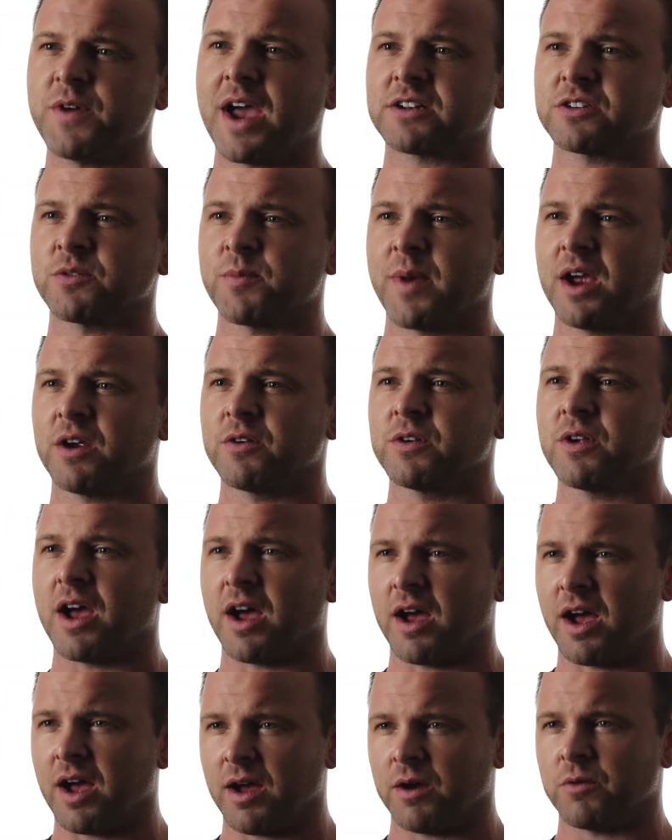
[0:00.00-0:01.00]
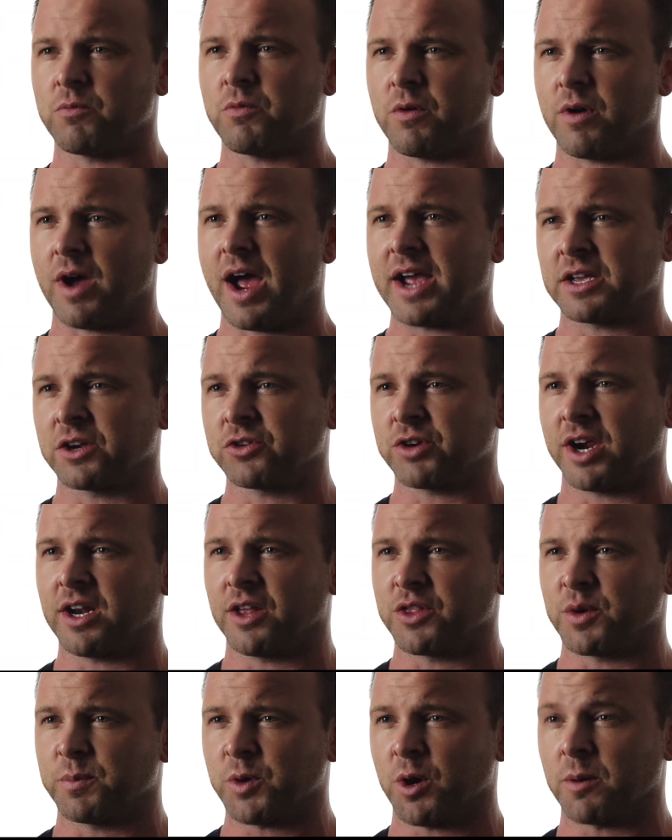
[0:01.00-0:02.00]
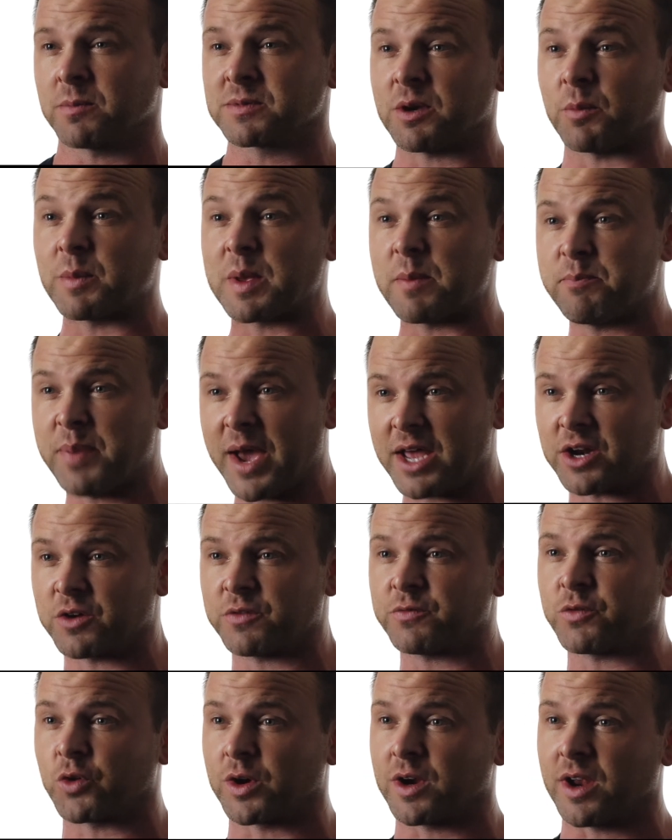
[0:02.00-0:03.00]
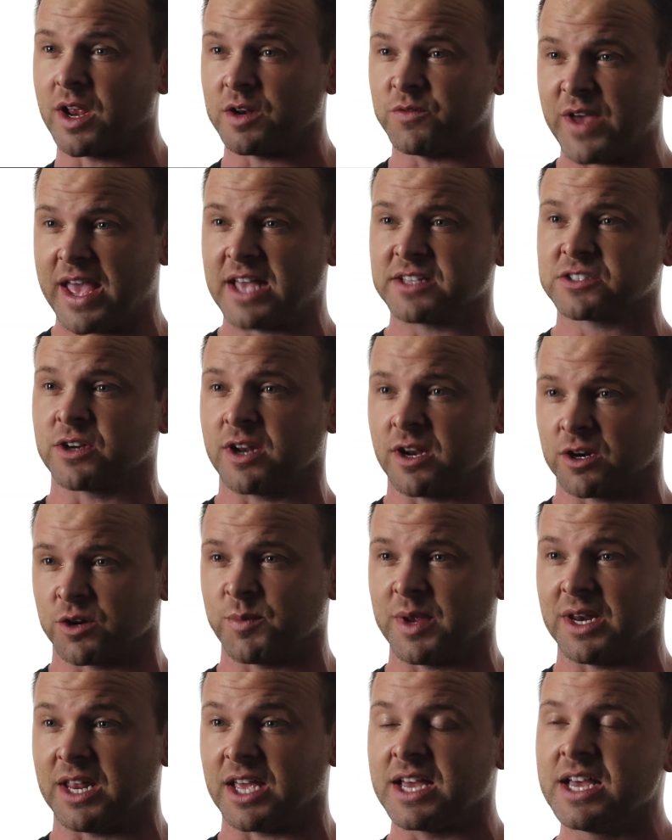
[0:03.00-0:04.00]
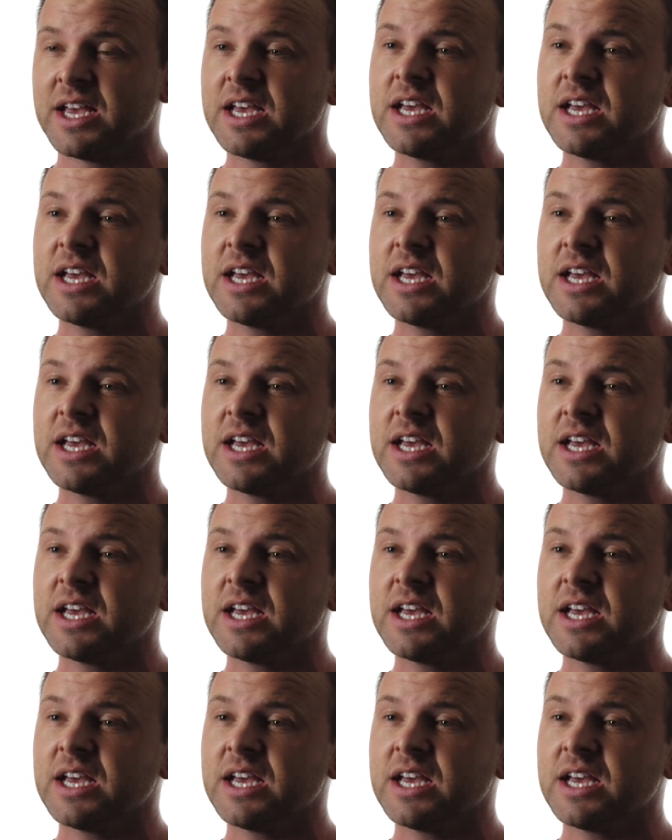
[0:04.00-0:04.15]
fact of the matter, I can create other programs that will be better for advanced or intermediate.